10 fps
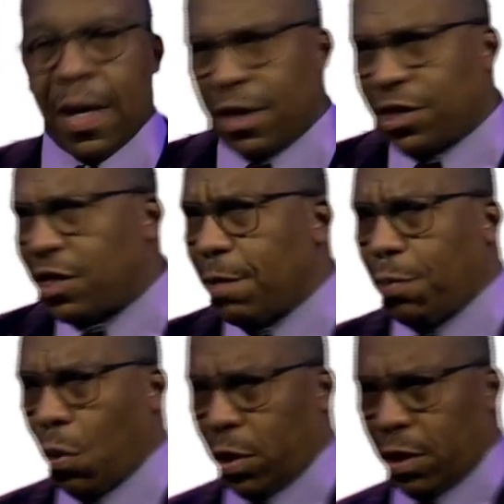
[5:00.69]
This is
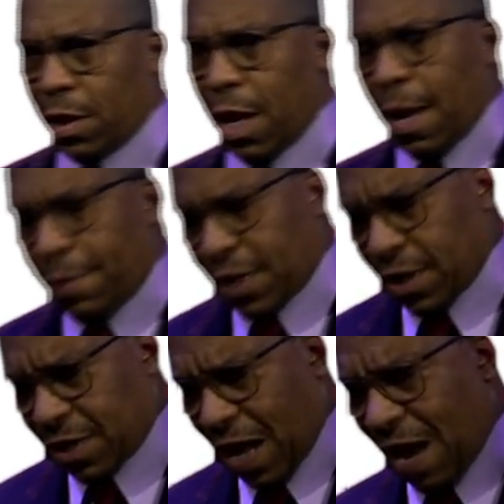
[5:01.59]
important
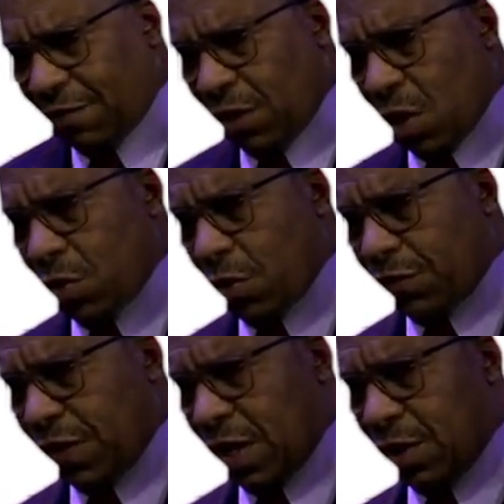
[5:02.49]
because I've learned over
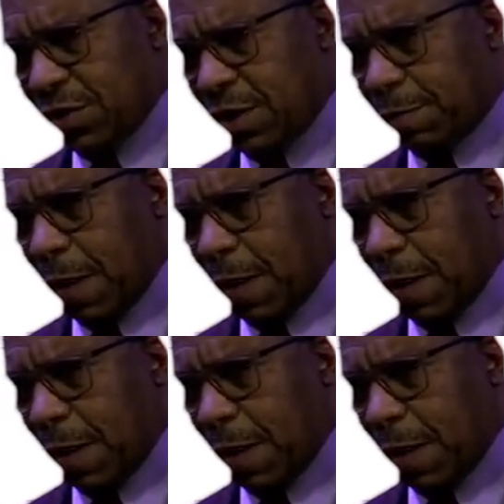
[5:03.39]
the years that